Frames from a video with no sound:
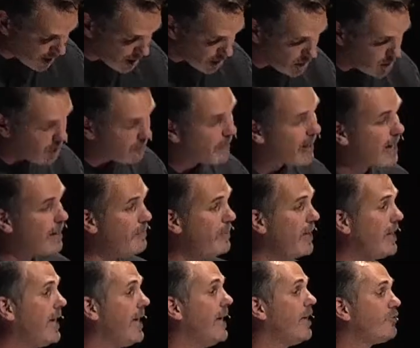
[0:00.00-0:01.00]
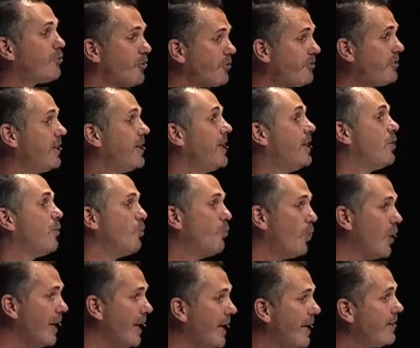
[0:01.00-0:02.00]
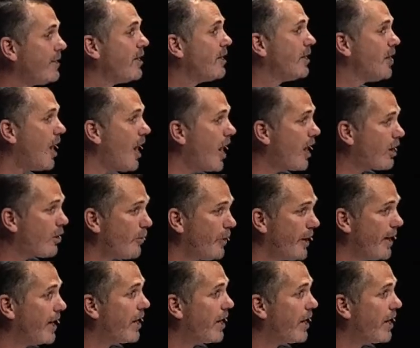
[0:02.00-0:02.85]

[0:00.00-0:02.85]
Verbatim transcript: You may be interested in winning the lottery.